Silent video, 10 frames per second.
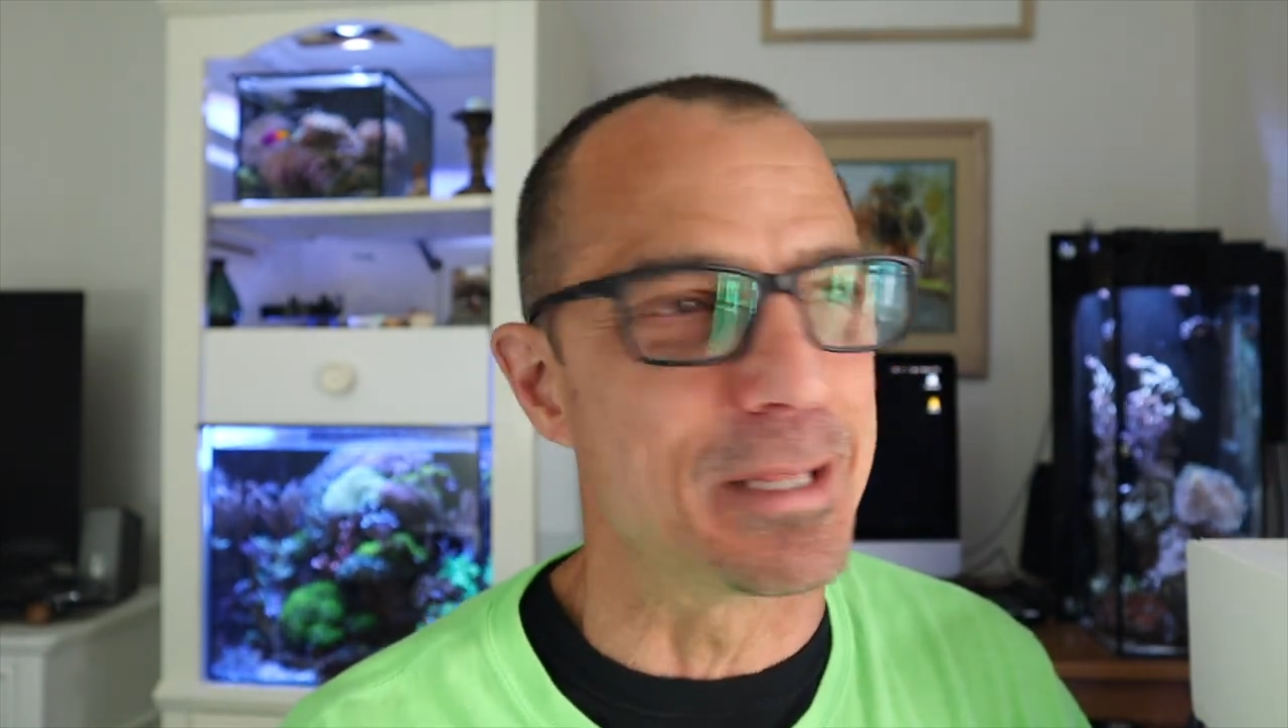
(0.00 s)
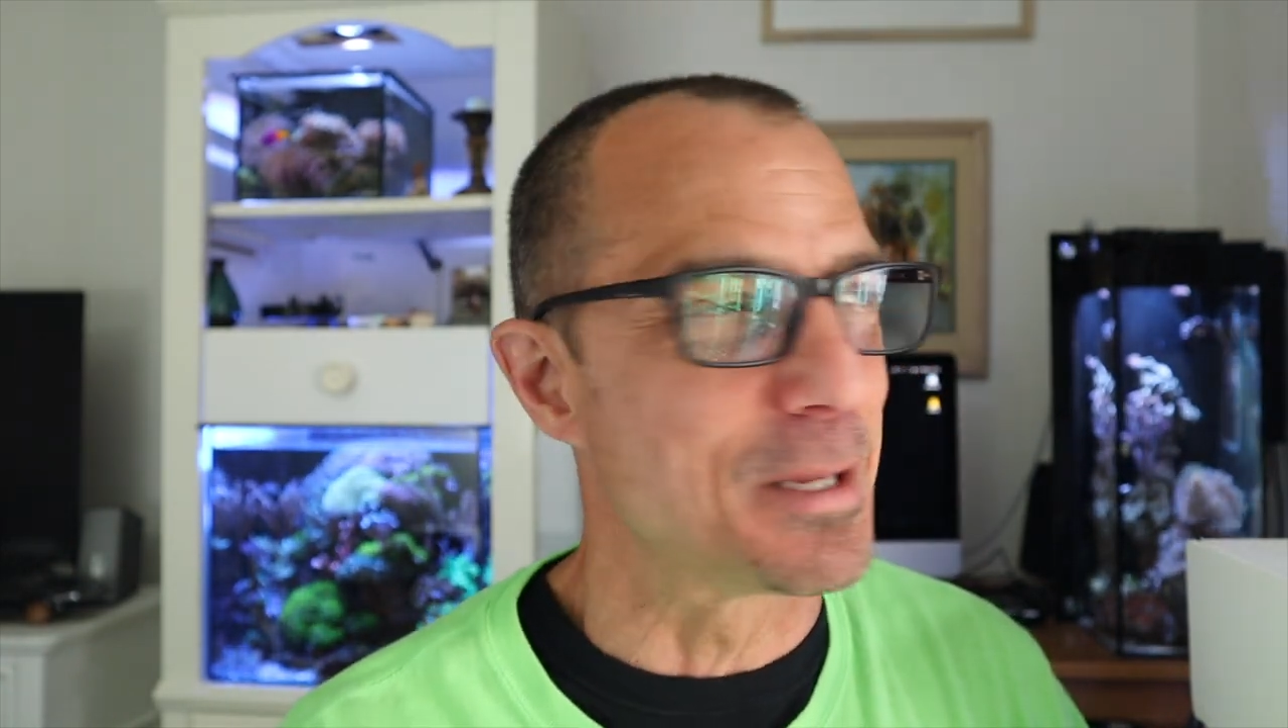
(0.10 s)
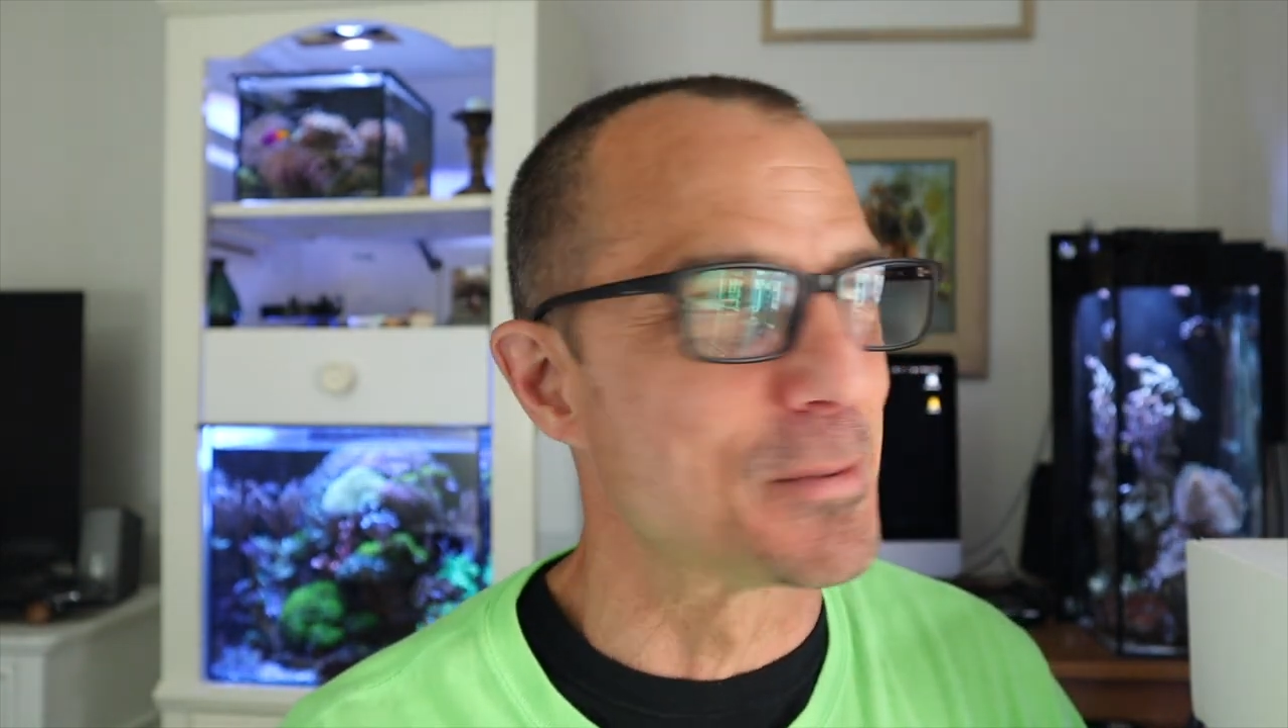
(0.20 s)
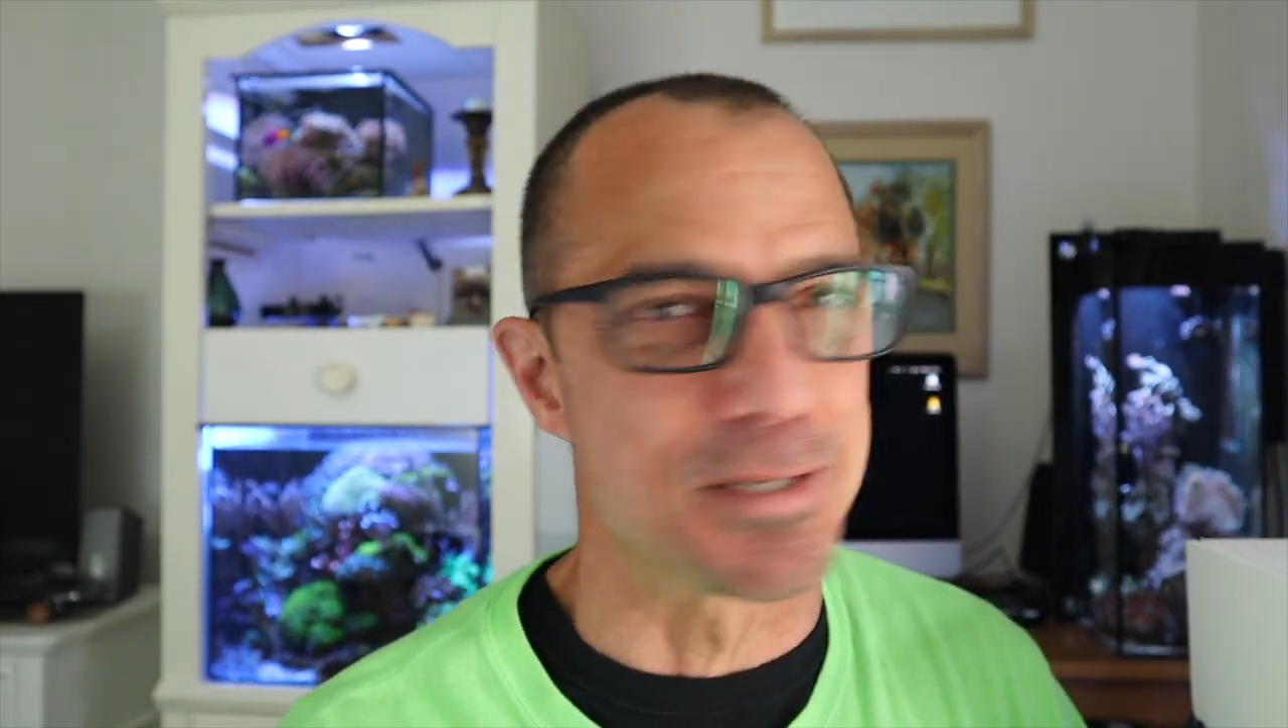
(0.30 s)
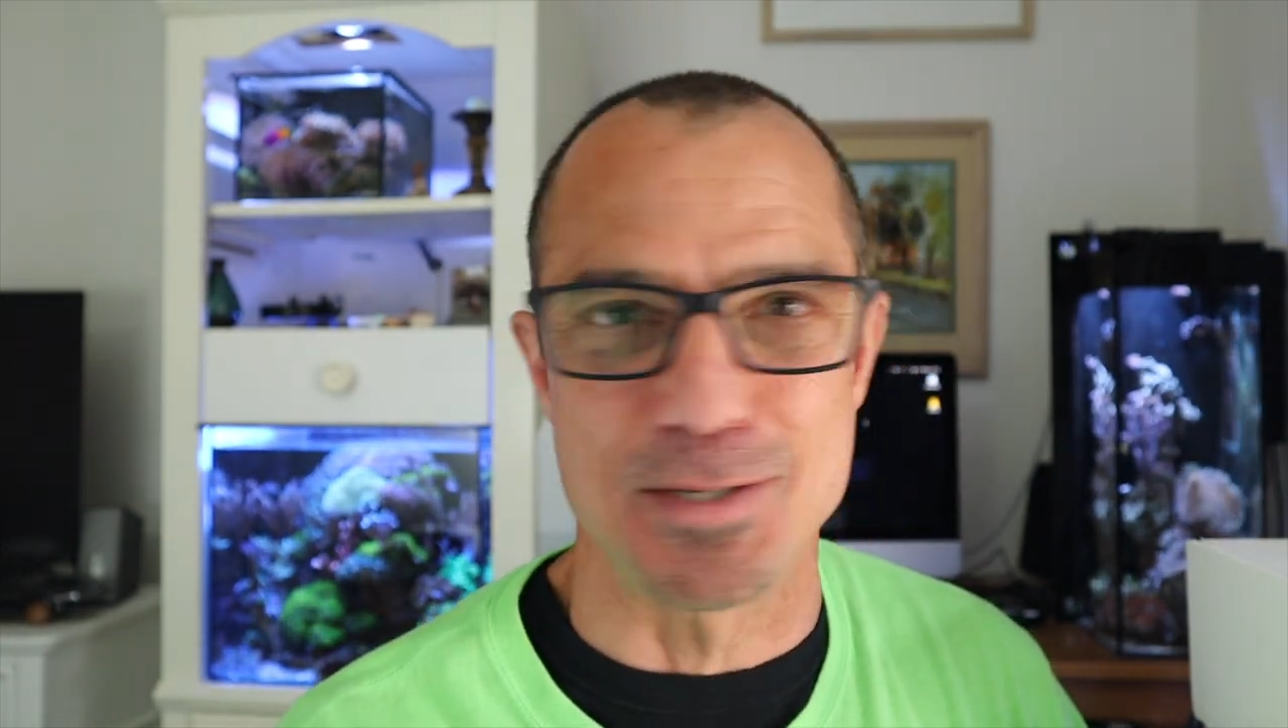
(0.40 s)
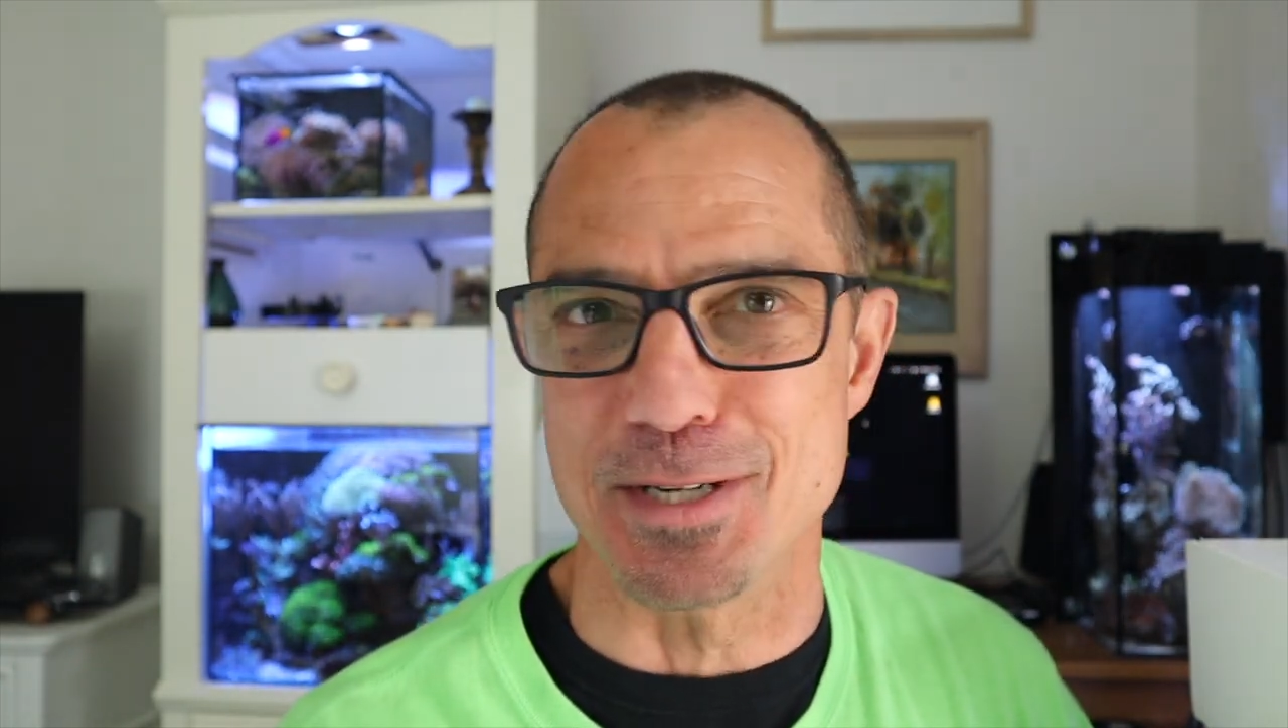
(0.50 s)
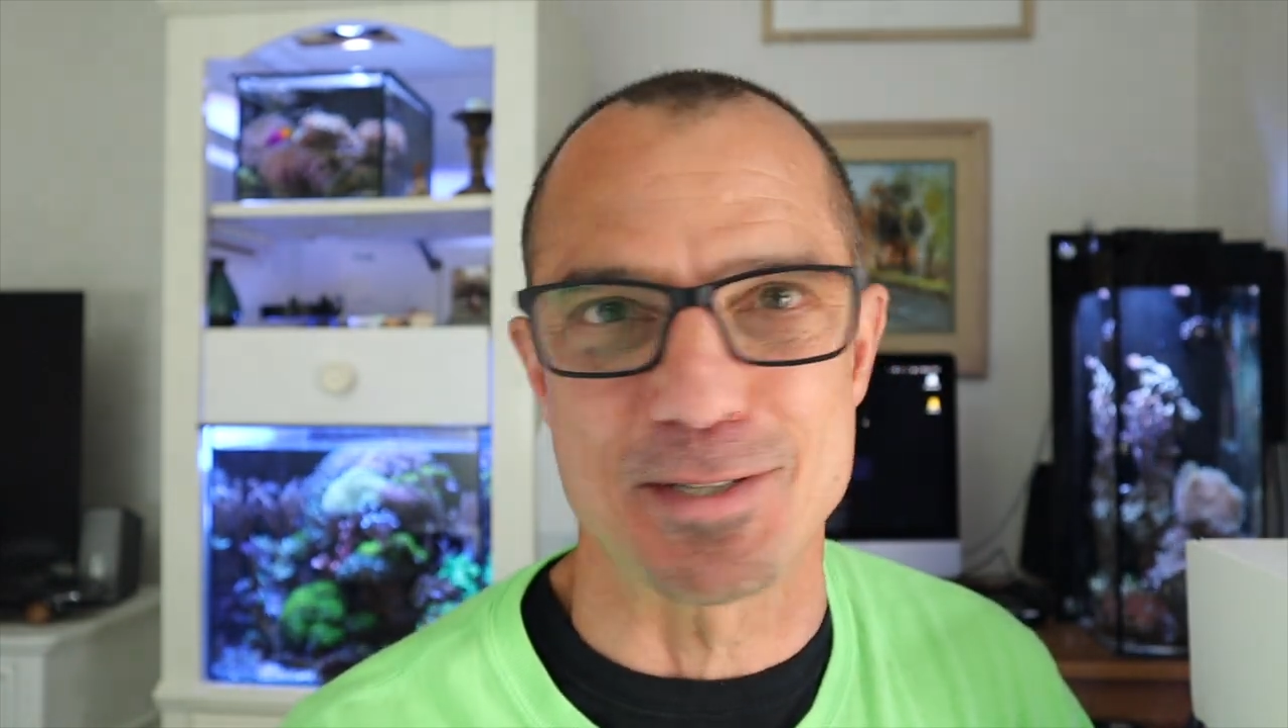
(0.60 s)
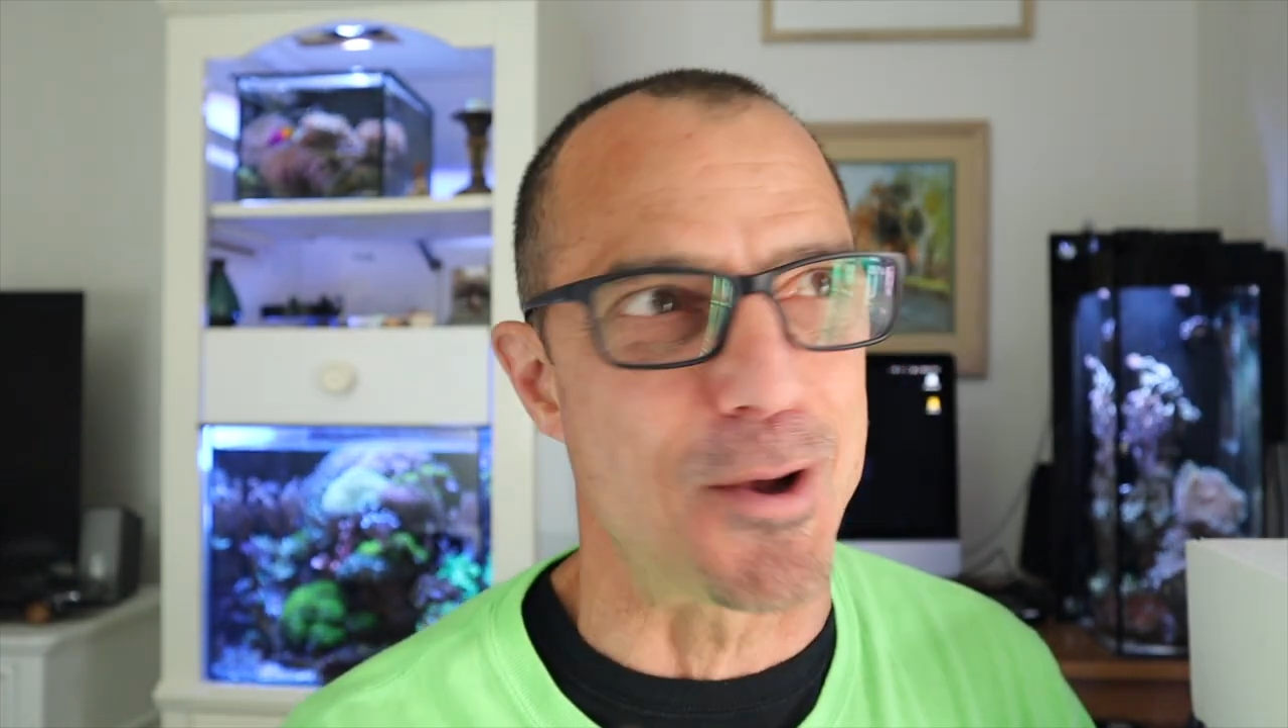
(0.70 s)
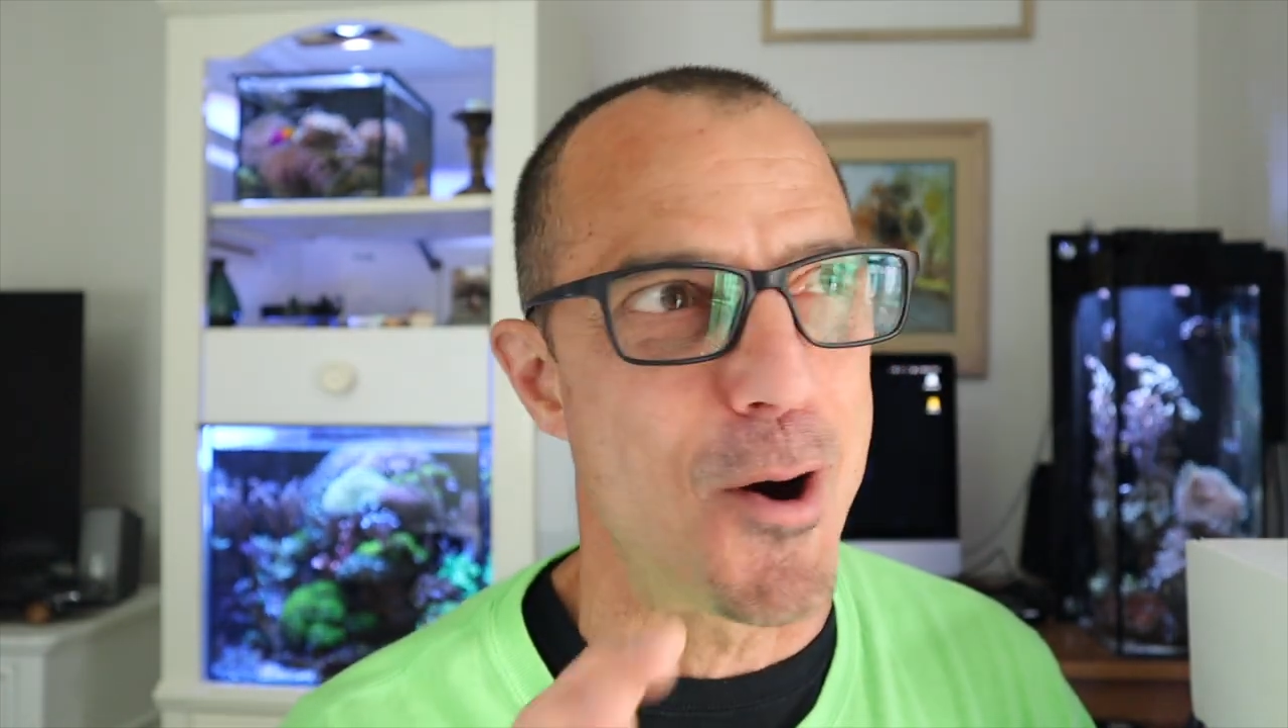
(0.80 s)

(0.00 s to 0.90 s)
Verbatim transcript: there was just